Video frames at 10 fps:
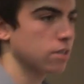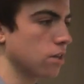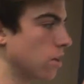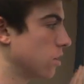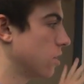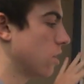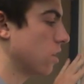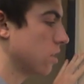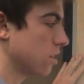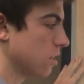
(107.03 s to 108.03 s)
So you know,
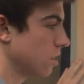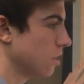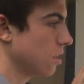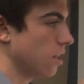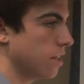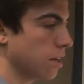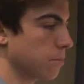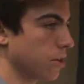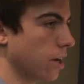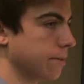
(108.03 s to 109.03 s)
I think
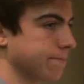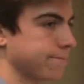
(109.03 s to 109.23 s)
I'm done.